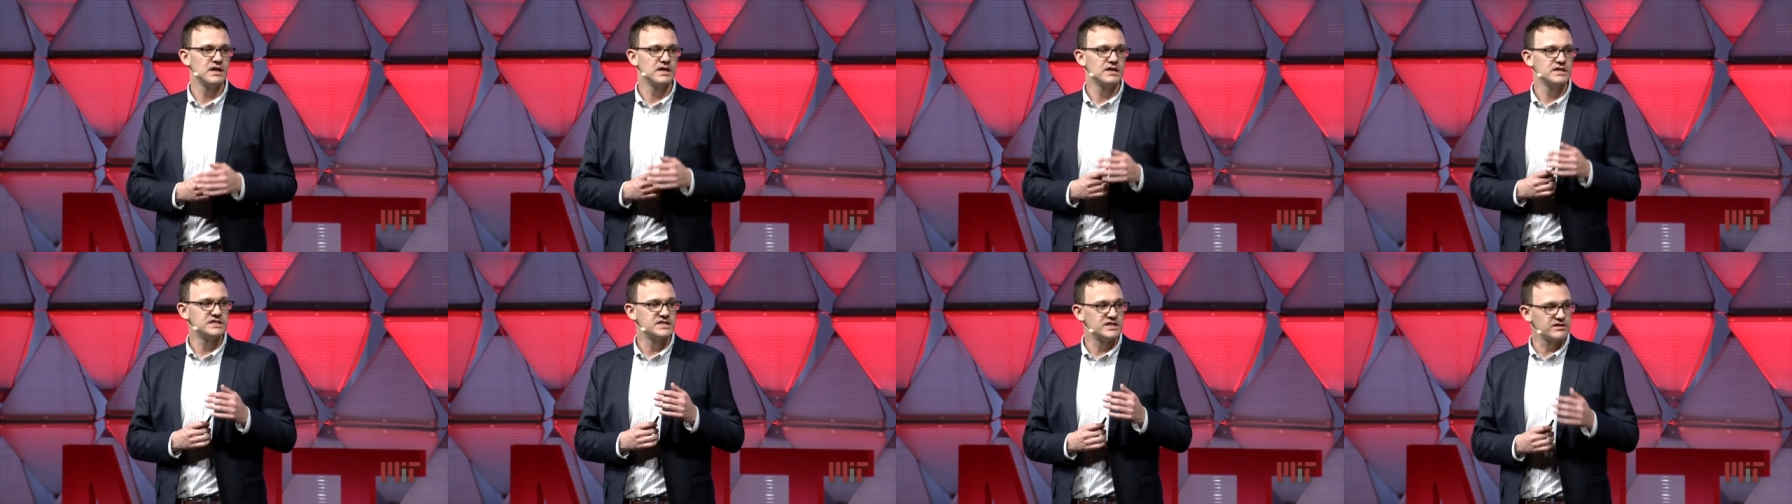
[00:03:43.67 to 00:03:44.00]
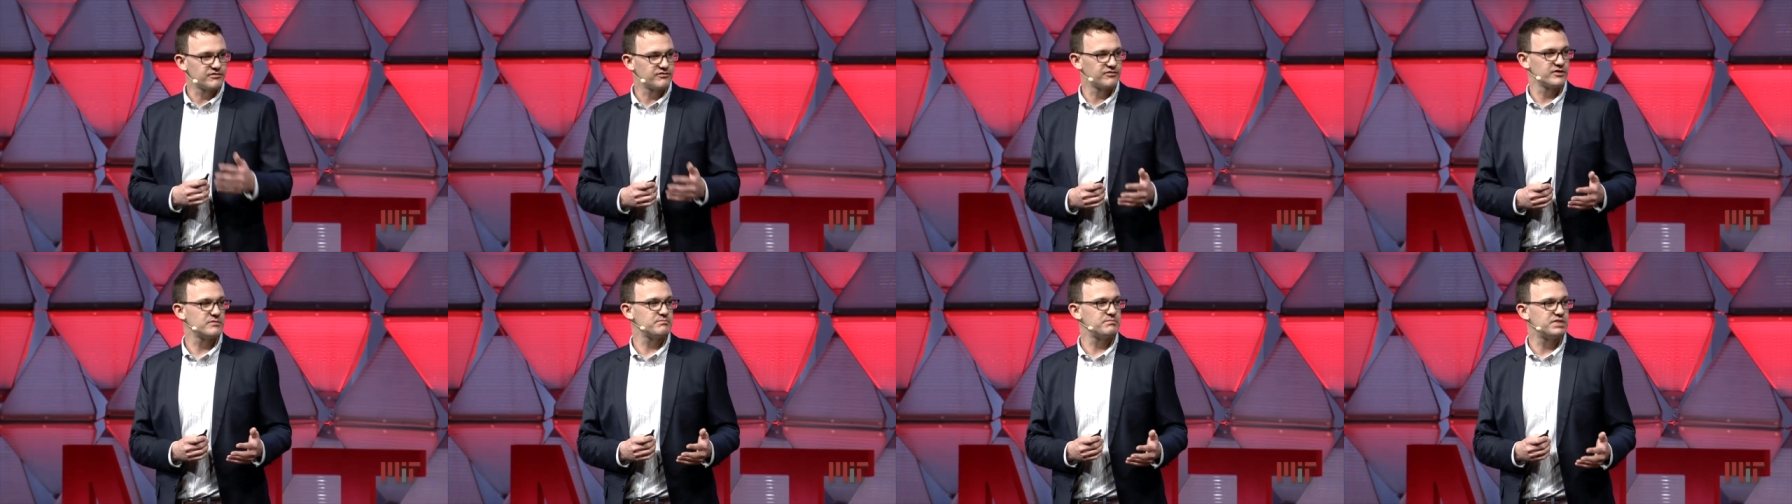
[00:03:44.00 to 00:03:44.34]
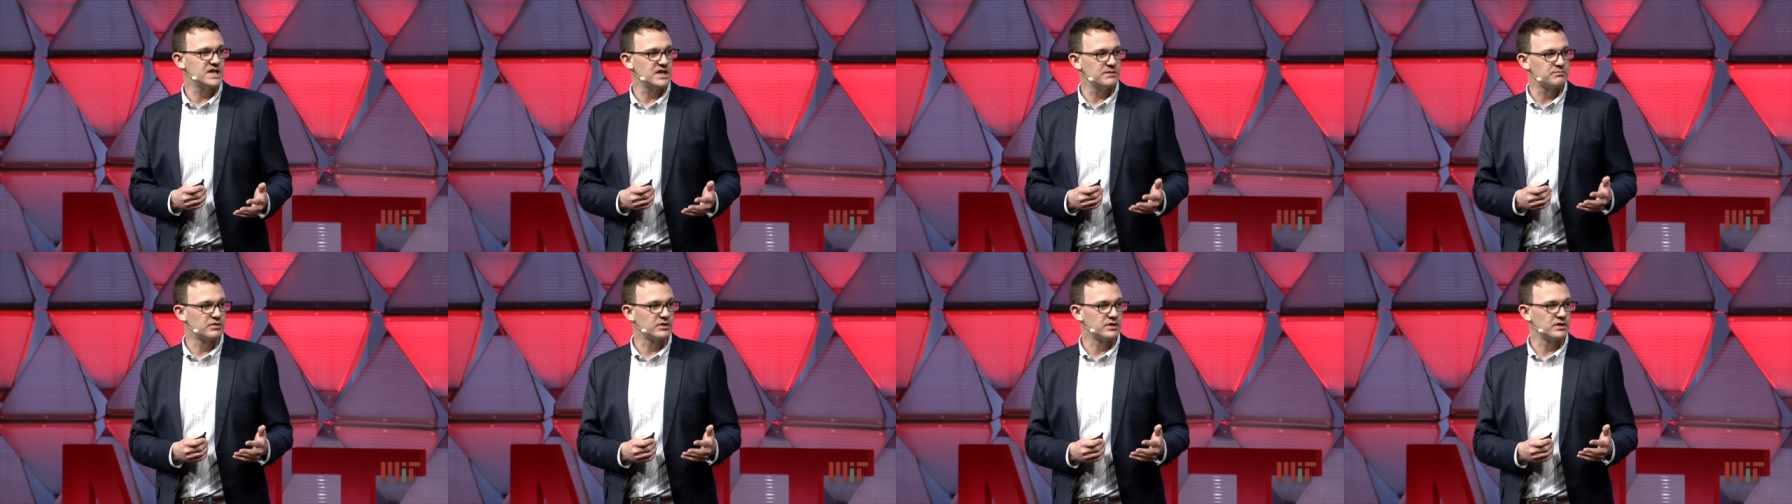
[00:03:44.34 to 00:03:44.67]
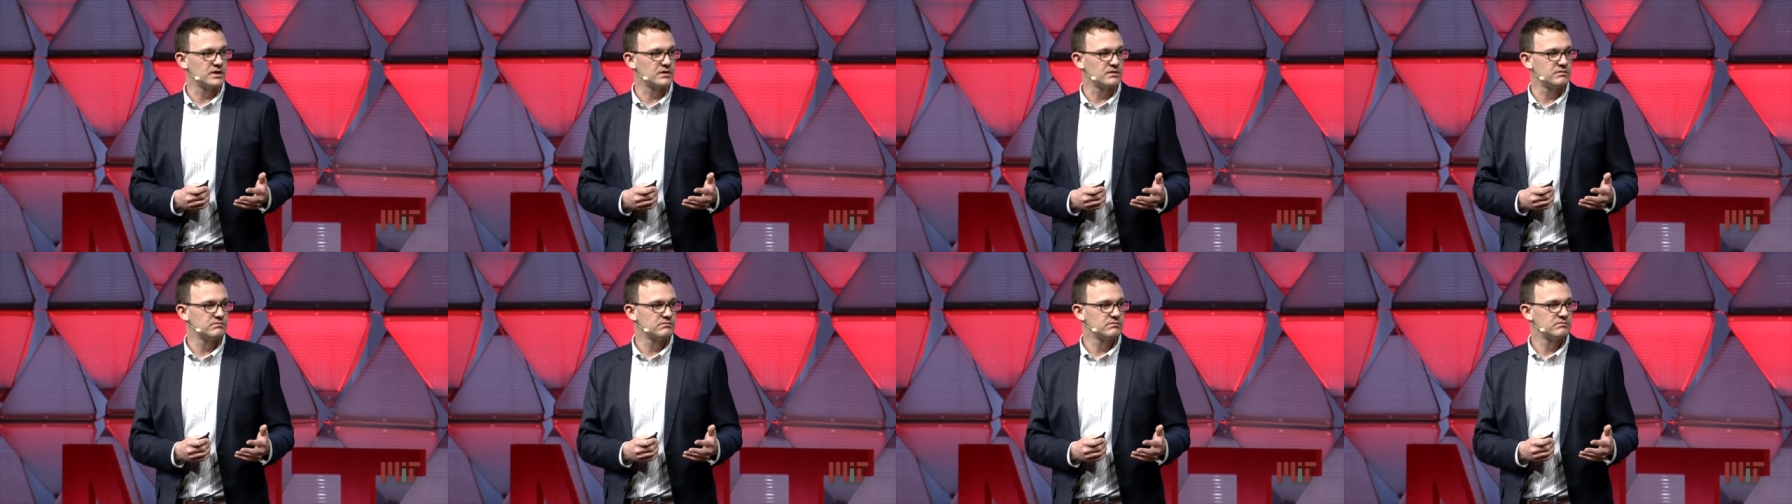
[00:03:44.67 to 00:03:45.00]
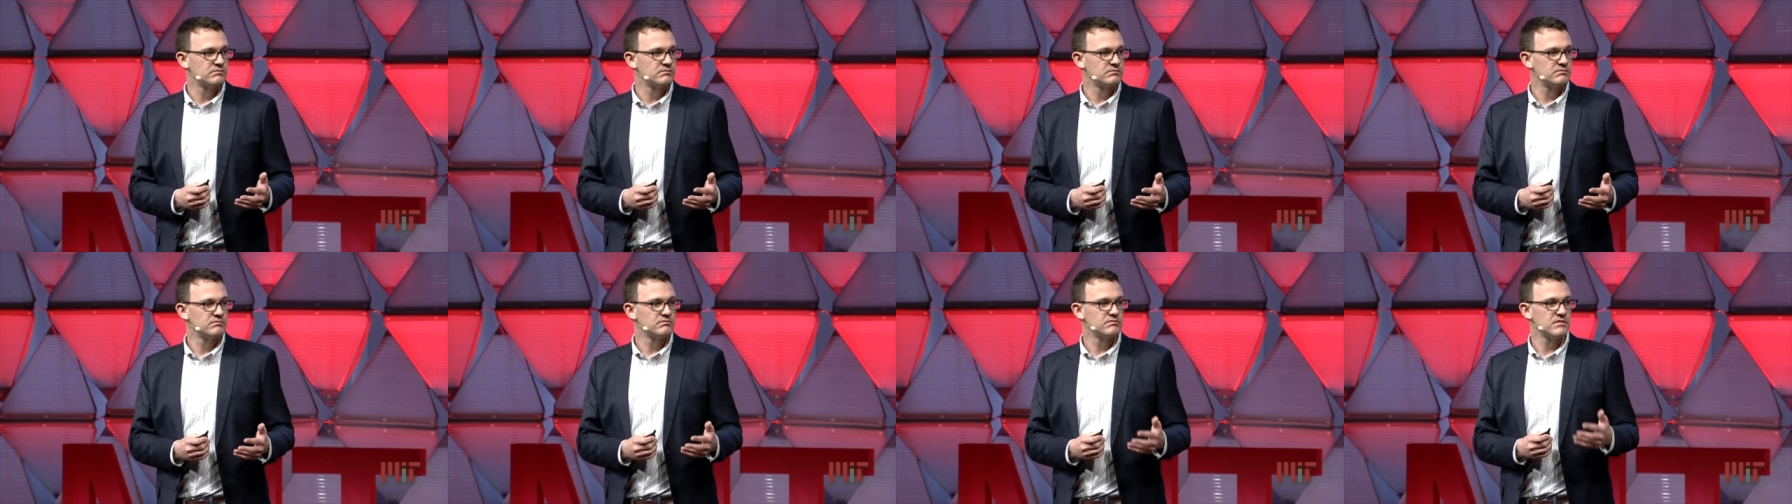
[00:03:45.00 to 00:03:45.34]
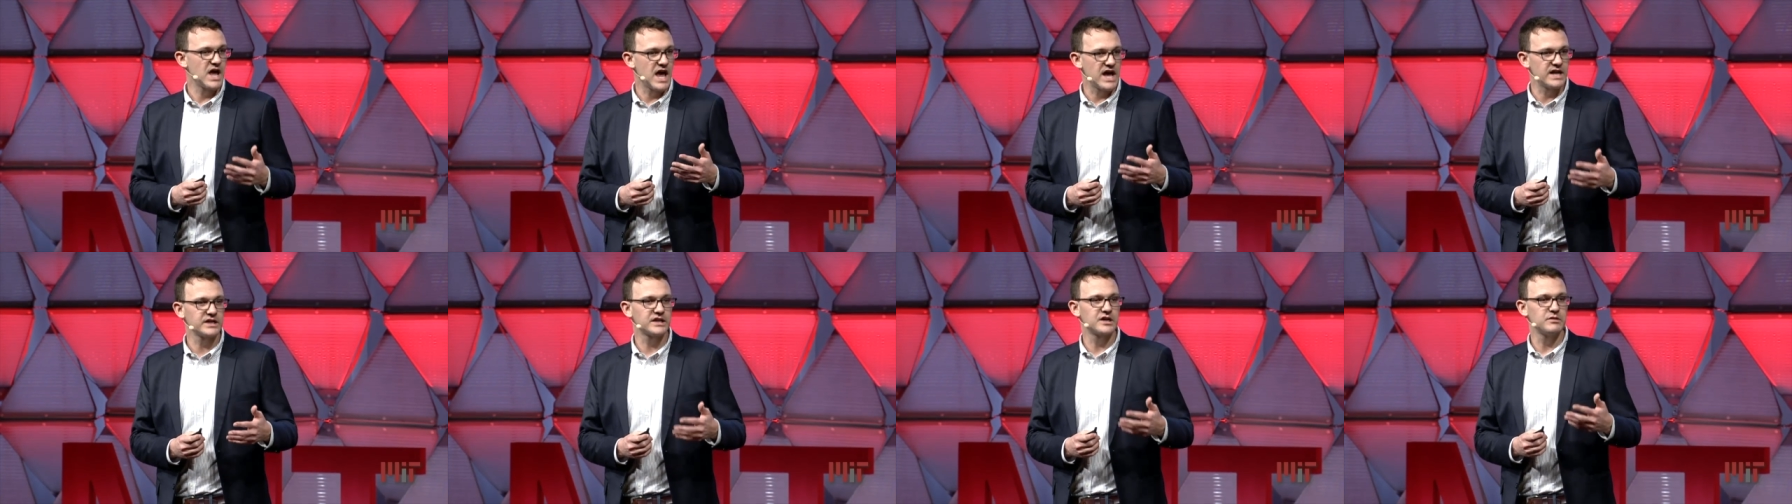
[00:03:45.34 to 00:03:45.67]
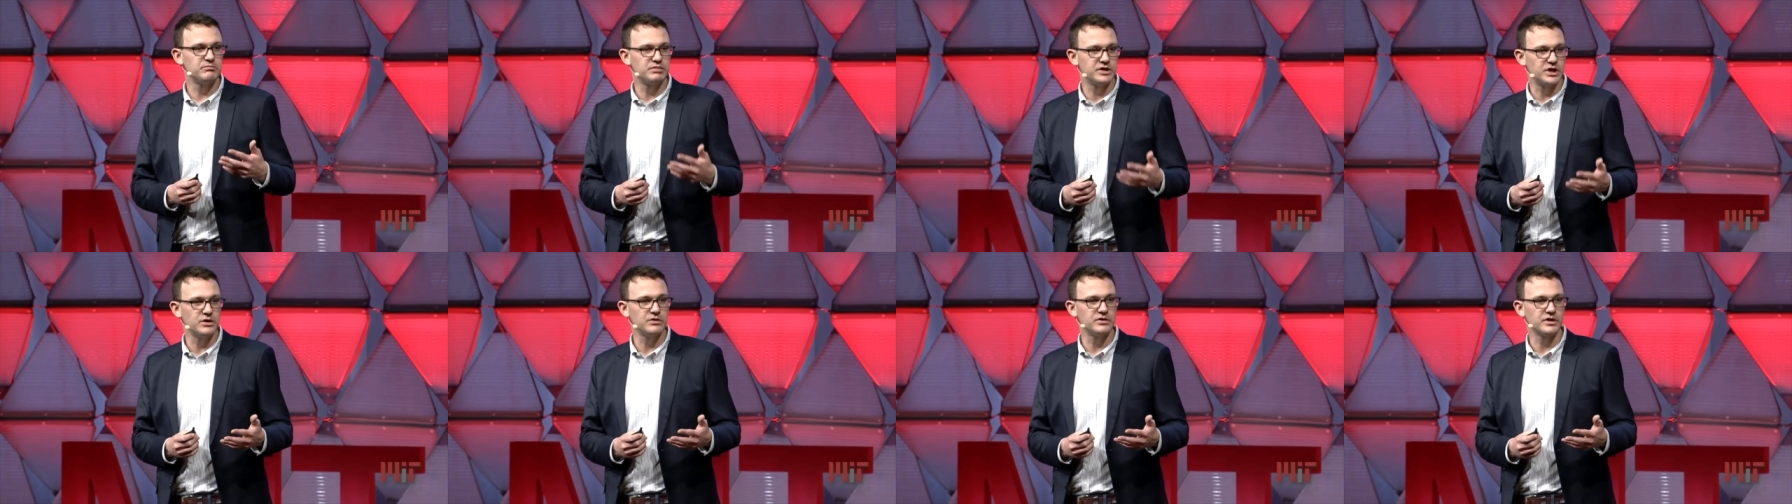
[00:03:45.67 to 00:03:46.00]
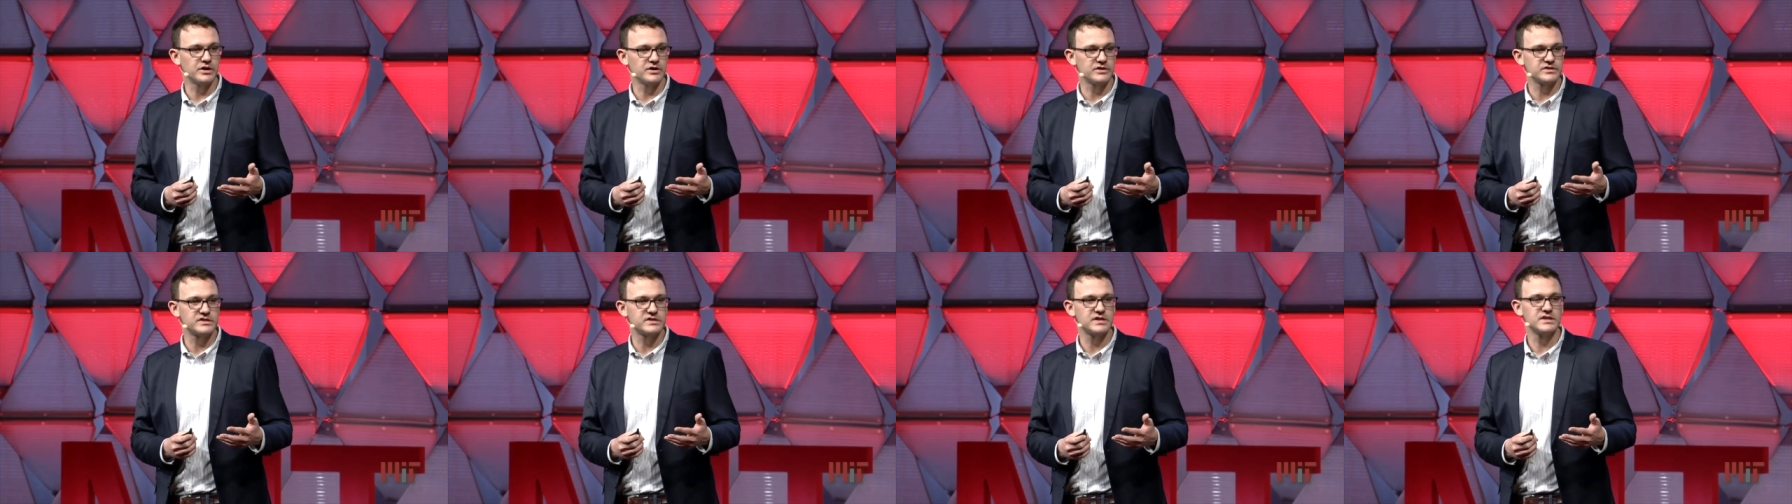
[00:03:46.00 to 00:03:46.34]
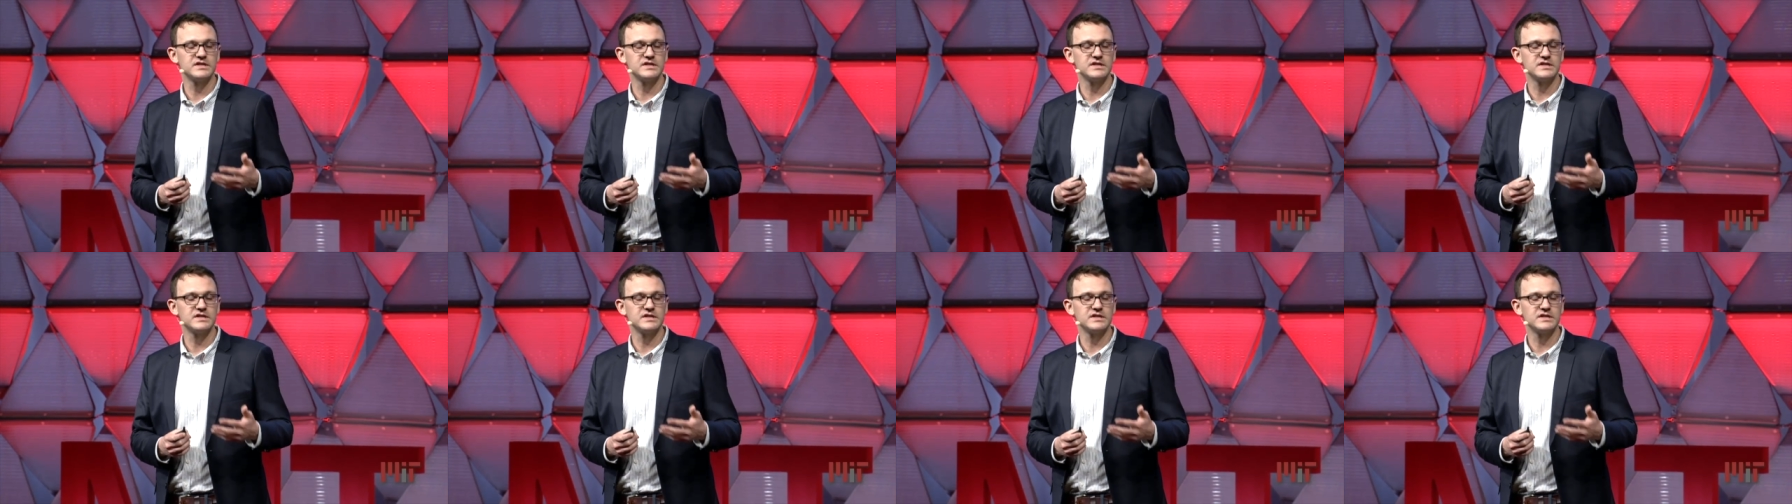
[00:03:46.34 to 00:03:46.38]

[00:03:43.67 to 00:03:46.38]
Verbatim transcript: Different people and computers